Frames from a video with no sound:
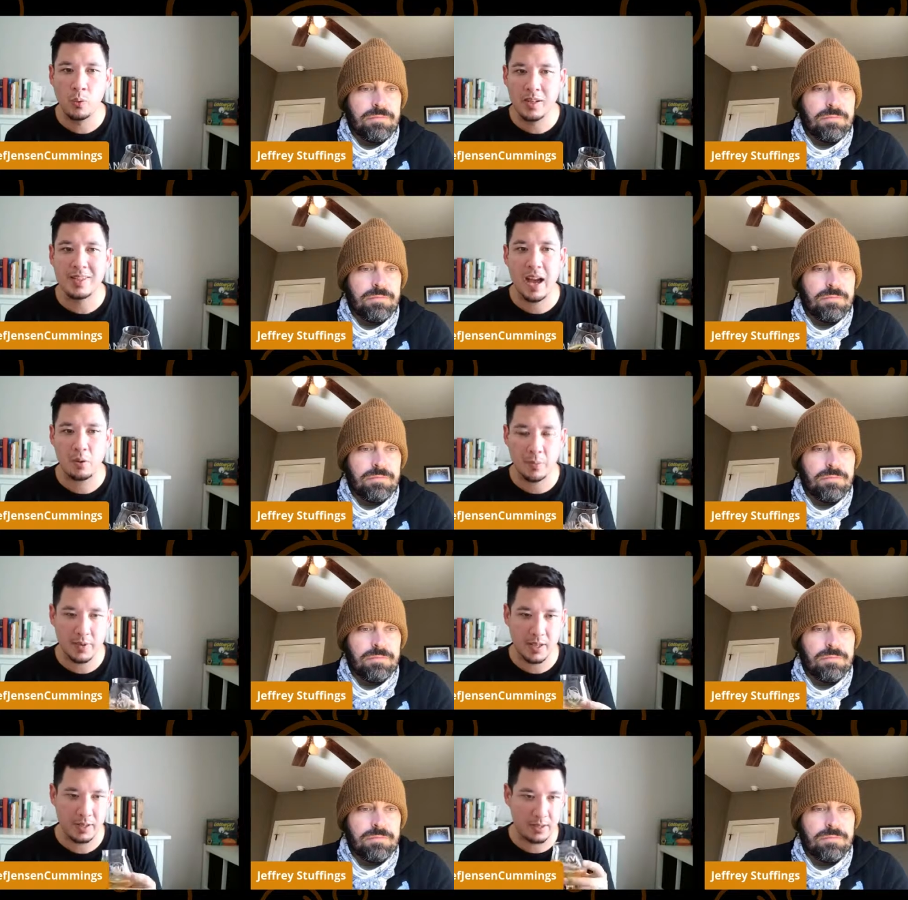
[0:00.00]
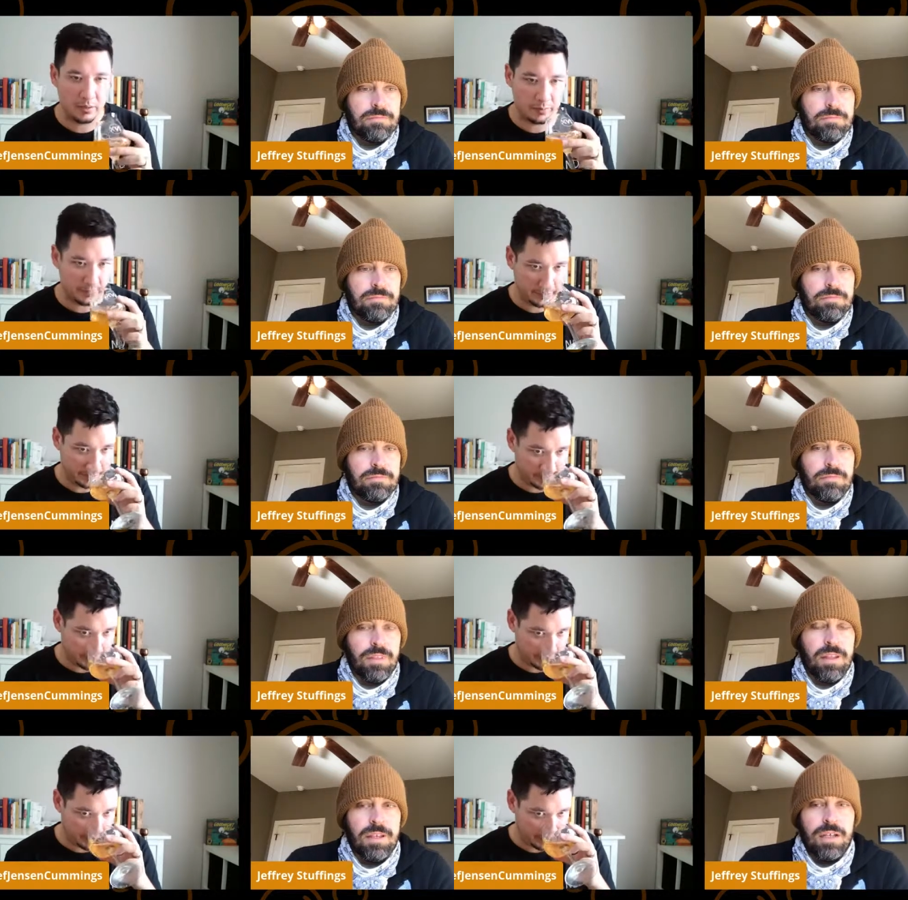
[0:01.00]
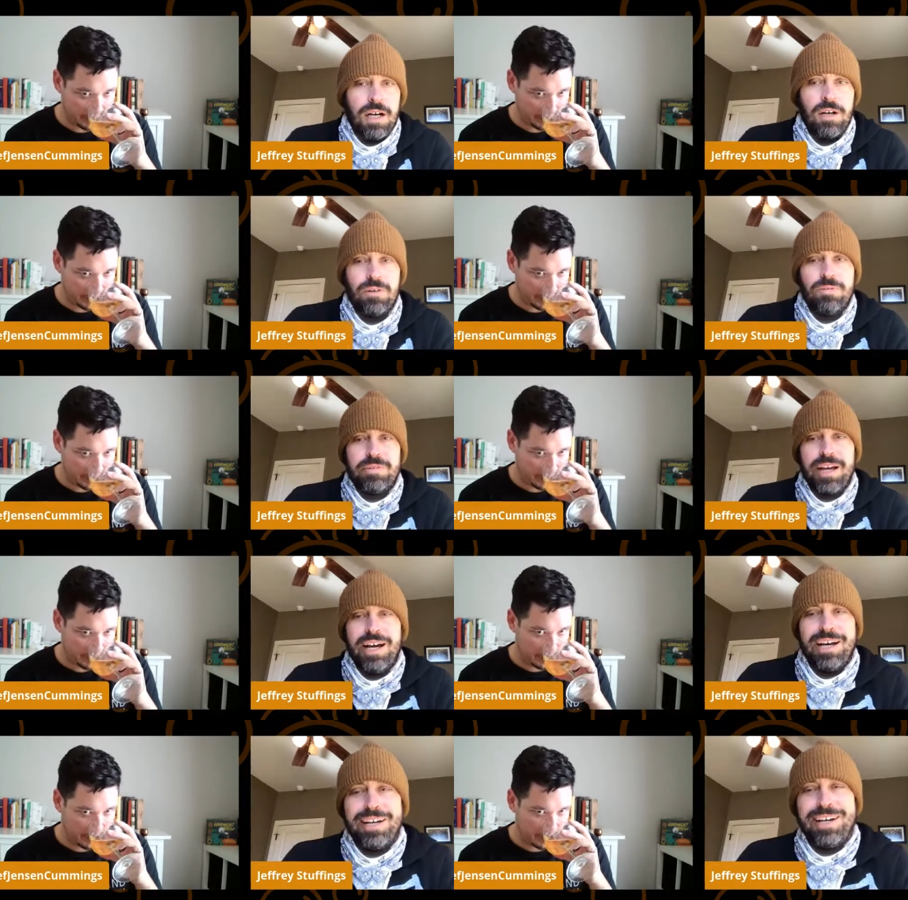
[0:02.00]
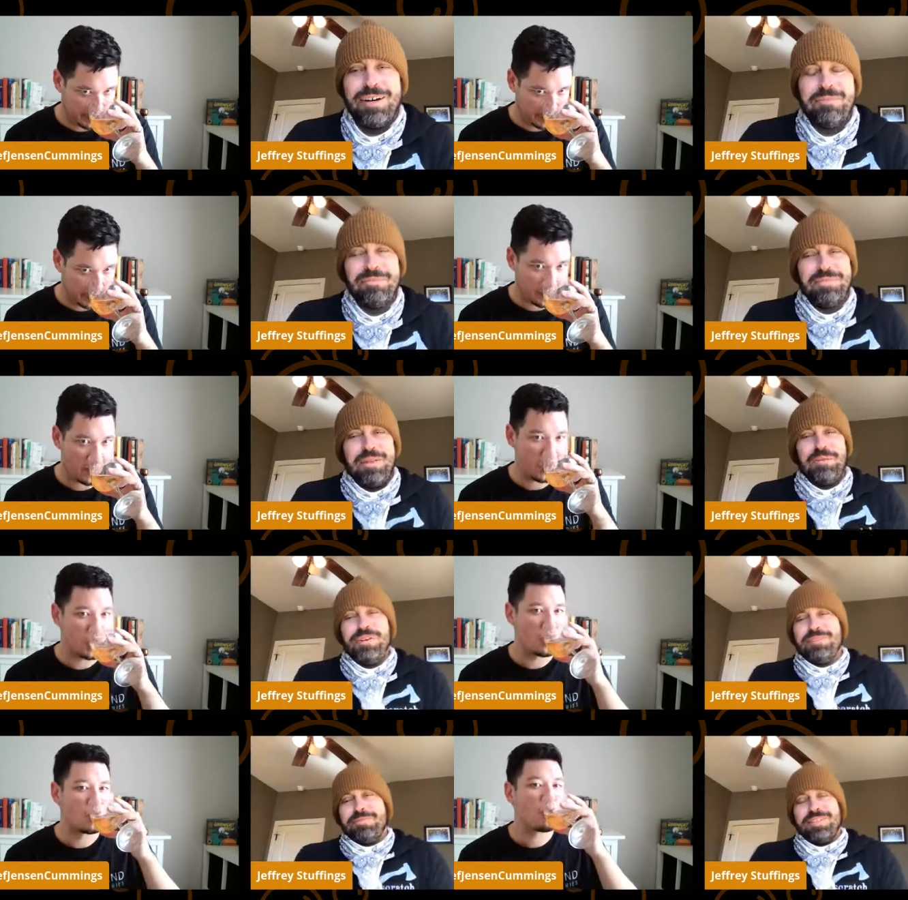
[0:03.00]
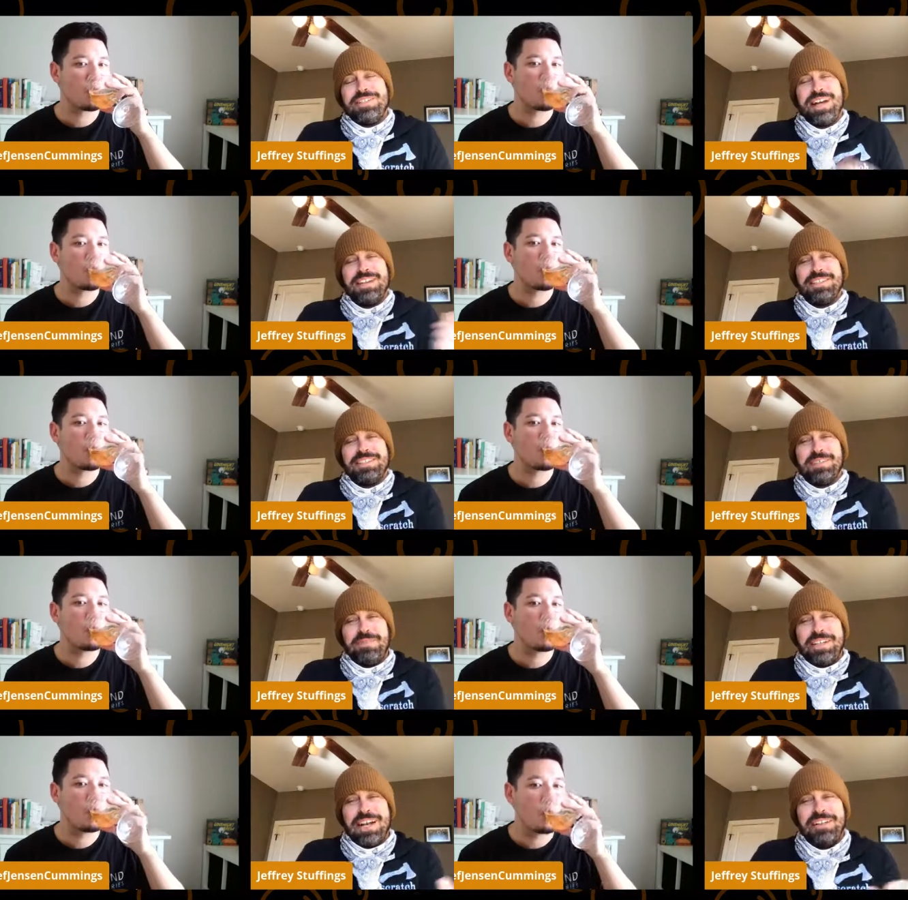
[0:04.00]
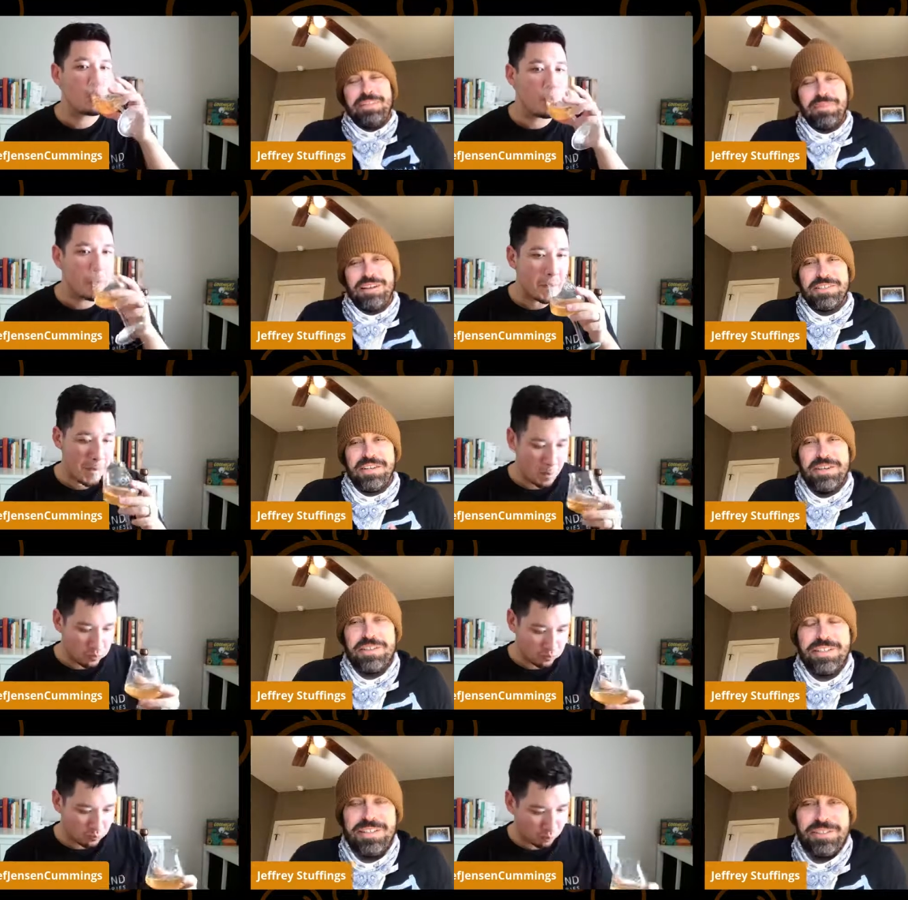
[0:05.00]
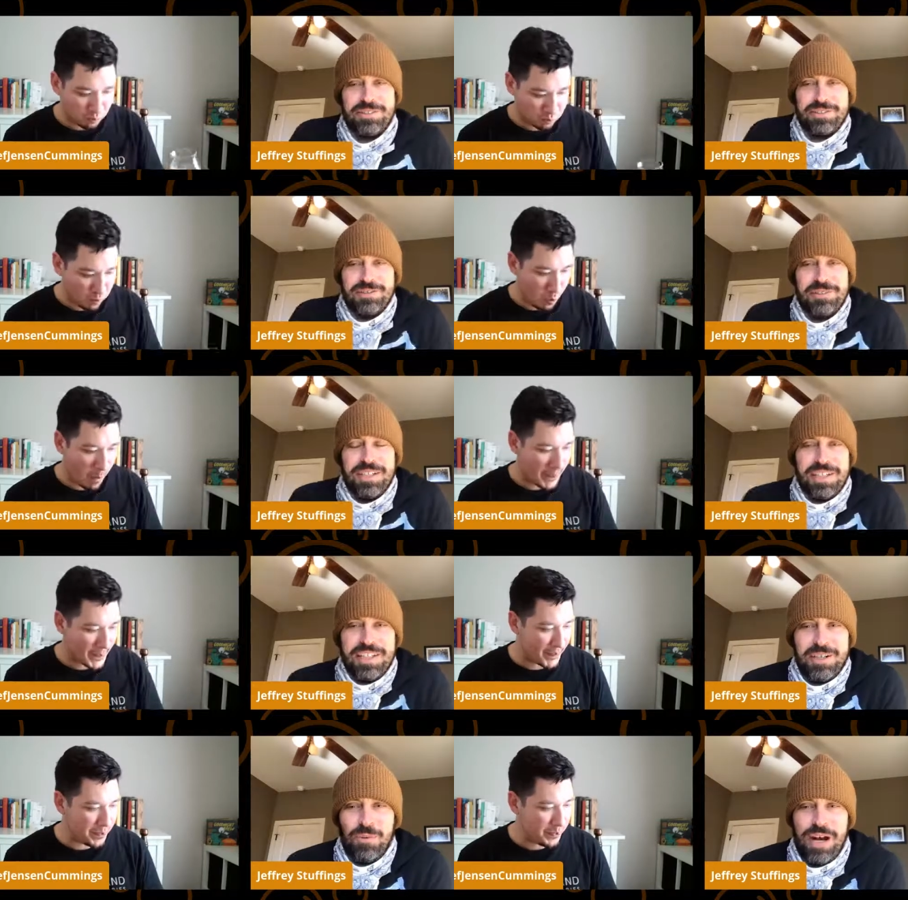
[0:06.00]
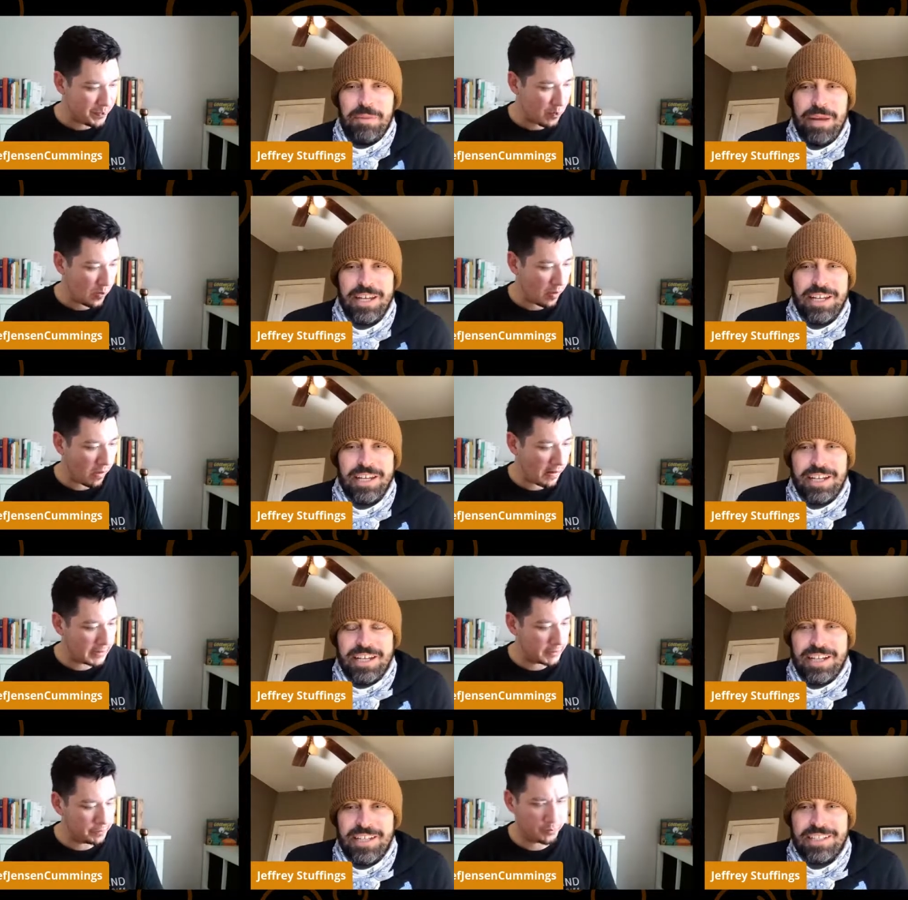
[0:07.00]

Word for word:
Speaker 1: what does that represent to you?
Speaker 2: Oh yeah, um, I mean we're we're excited just to be kind of dipping our toe into you know winemaking